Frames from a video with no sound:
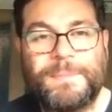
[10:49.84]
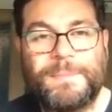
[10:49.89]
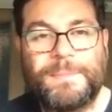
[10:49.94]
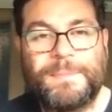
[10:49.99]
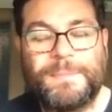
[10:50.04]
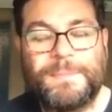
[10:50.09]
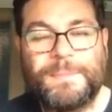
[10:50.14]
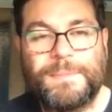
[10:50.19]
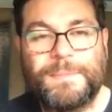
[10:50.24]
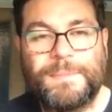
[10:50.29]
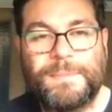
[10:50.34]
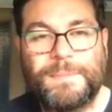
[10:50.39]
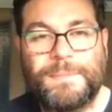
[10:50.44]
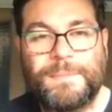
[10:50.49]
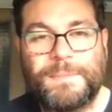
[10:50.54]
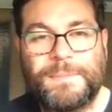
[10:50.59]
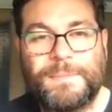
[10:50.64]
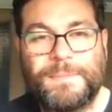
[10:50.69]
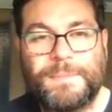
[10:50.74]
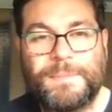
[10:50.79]

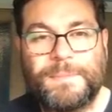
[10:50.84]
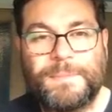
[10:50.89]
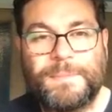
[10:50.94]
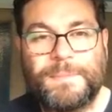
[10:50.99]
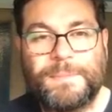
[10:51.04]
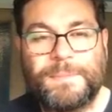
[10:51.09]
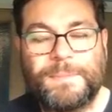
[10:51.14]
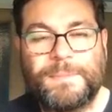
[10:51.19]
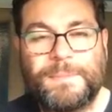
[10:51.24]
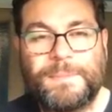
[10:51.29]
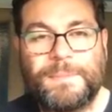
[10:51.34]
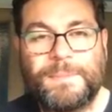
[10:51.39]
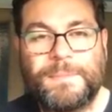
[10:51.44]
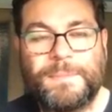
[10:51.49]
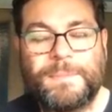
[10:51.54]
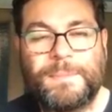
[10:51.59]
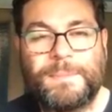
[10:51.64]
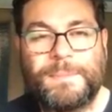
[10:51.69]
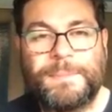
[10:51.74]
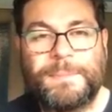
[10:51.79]

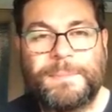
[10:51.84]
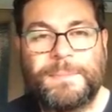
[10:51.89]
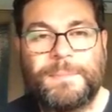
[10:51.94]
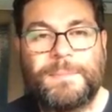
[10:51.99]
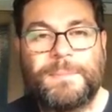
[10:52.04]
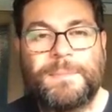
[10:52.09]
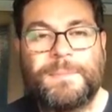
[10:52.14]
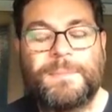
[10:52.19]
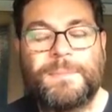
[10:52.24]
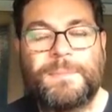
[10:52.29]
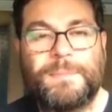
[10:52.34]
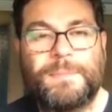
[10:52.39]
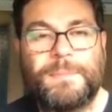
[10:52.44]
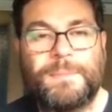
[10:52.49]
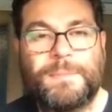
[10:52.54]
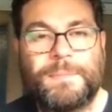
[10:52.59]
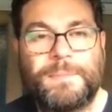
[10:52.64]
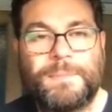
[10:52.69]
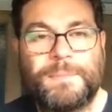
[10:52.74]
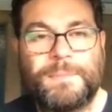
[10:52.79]

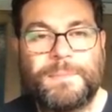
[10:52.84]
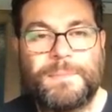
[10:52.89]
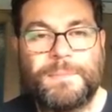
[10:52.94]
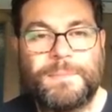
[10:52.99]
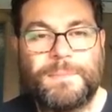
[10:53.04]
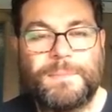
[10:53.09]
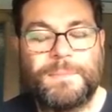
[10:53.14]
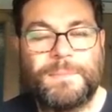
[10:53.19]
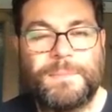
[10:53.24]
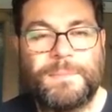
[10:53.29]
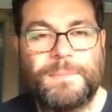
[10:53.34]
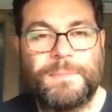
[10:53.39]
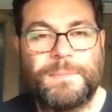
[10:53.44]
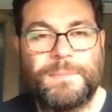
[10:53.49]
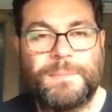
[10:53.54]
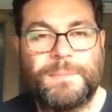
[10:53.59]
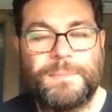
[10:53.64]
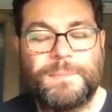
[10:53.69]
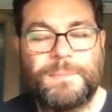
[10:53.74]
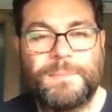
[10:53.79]

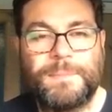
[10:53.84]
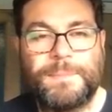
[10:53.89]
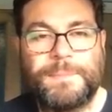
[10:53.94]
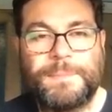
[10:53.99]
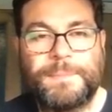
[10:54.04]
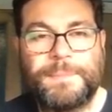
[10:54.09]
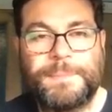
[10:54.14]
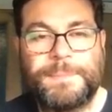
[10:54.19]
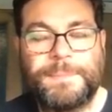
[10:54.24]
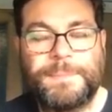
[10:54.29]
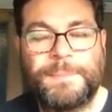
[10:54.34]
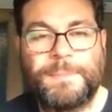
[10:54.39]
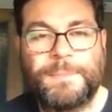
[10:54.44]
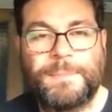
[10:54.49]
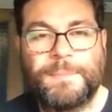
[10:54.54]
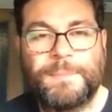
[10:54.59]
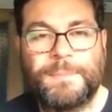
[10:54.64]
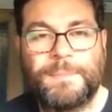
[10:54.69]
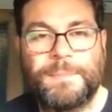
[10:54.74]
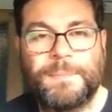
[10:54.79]

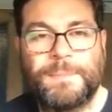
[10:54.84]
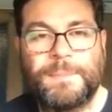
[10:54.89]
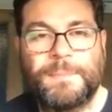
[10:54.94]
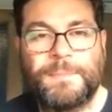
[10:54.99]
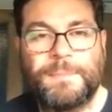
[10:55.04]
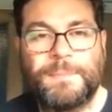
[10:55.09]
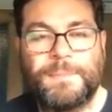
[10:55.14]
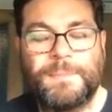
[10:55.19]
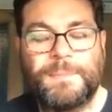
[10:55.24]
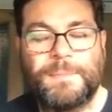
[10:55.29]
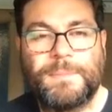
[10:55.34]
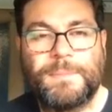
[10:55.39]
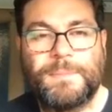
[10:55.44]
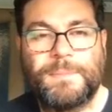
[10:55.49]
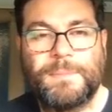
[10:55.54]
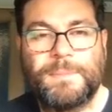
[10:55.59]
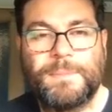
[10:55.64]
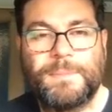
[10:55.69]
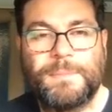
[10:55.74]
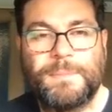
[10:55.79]

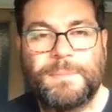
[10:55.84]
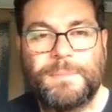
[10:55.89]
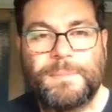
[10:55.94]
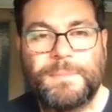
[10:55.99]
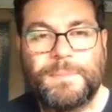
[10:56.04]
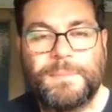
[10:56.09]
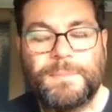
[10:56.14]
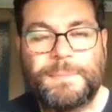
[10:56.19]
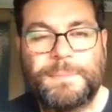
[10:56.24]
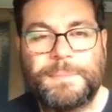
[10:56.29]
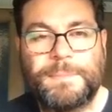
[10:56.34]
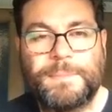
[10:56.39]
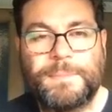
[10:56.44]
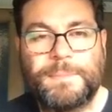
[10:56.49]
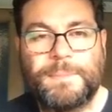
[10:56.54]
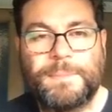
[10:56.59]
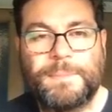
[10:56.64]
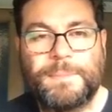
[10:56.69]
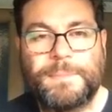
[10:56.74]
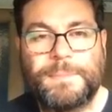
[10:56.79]

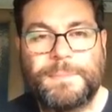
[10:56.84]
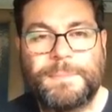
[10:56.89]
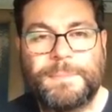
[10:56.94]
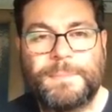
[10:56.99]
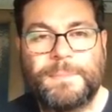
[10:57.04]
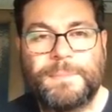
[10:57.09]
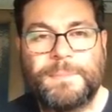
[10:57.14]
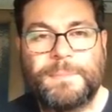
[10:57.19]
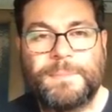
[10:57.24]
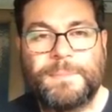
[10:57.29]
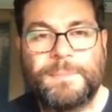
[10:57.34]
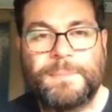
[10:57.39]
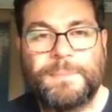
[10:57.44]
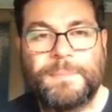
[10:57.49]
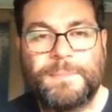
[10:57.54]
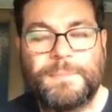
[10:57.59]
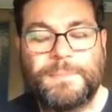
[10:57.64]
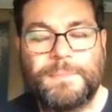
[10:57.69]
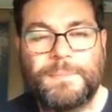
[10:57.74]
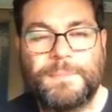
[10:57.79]
This person isn't speaking.